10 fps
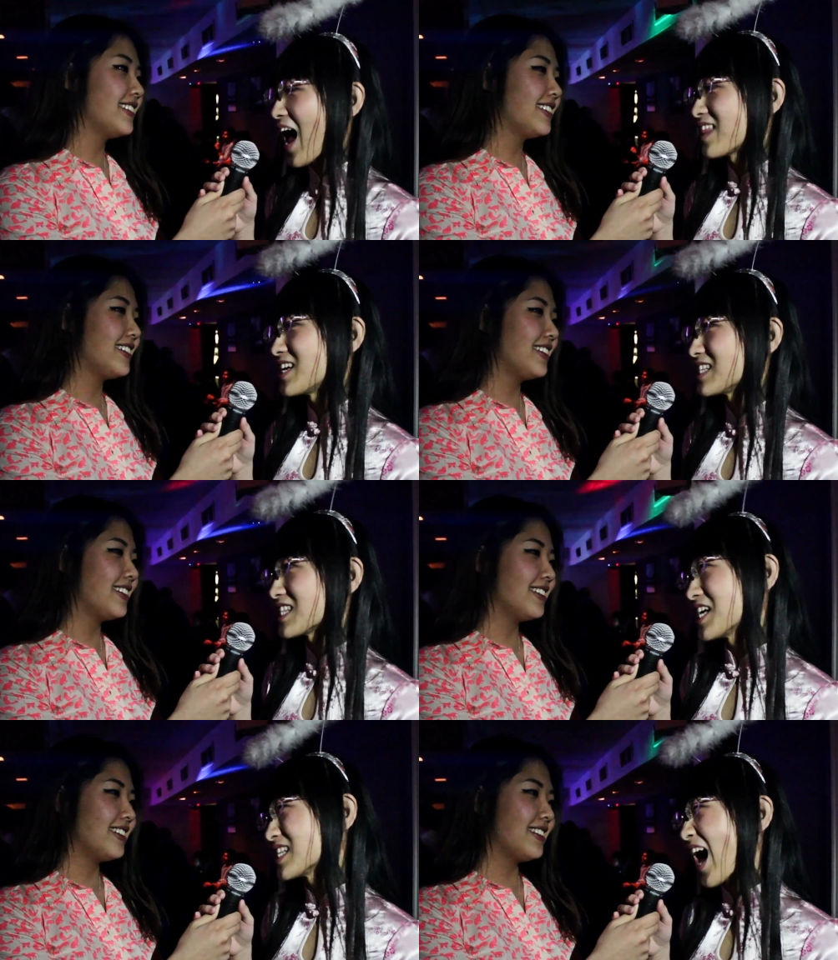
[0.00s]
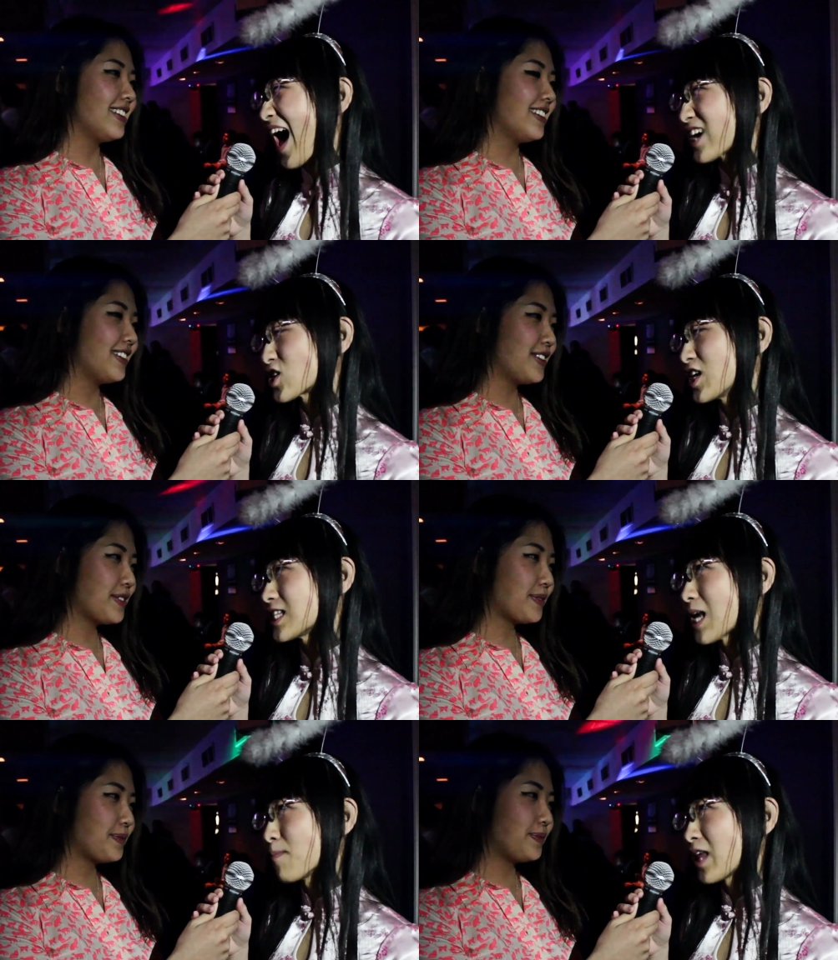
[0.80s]
Speaker 1: And this is actually
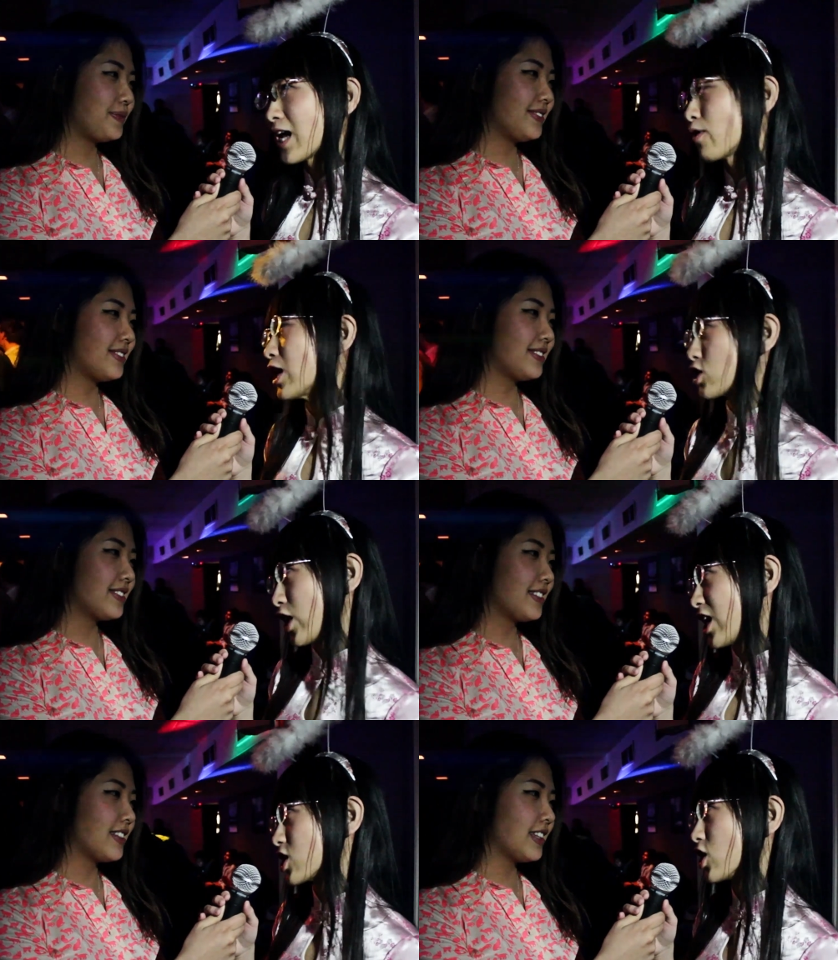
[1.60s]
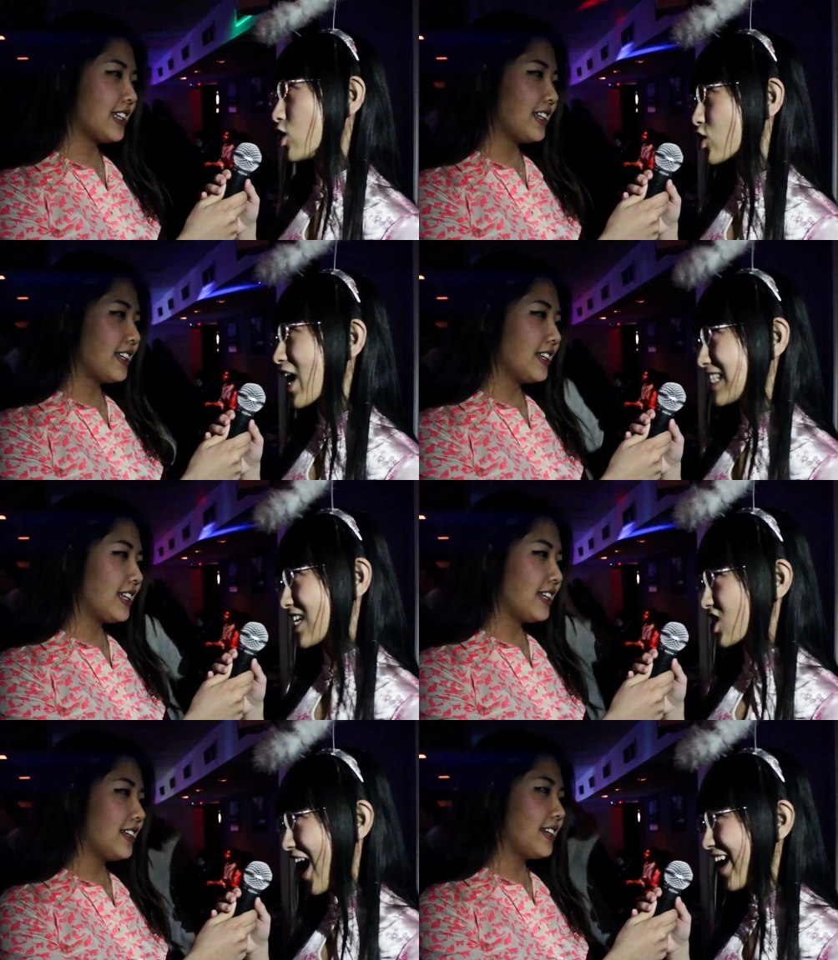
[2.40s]
something really traditional dress
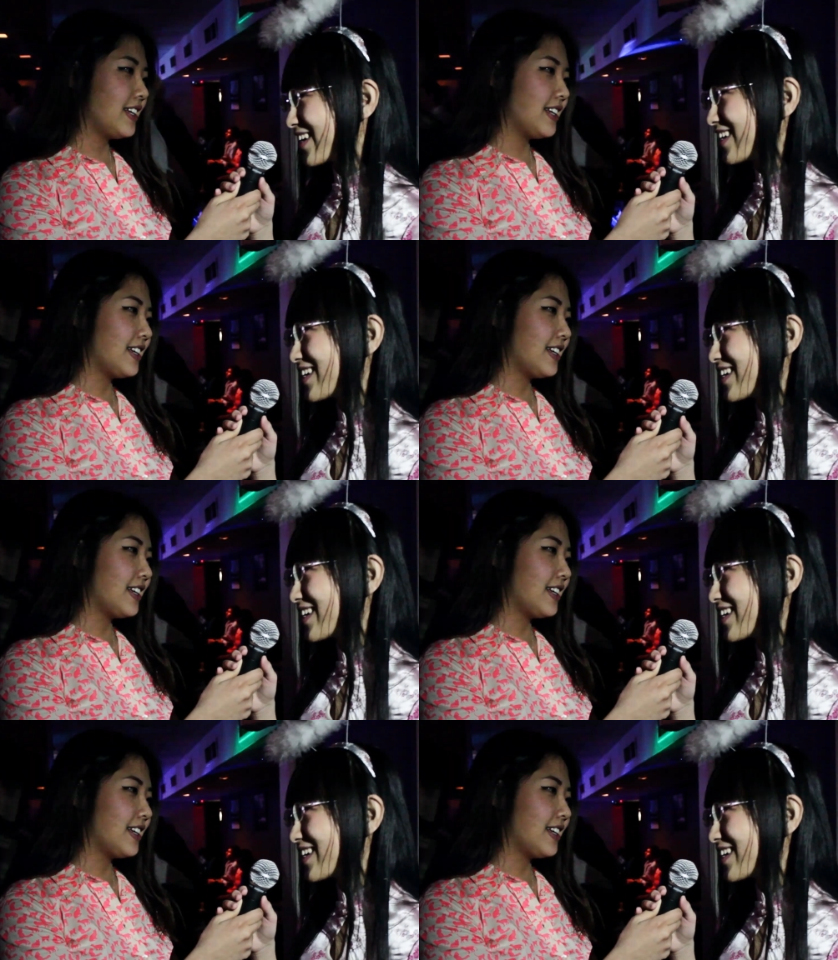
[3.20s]
in China.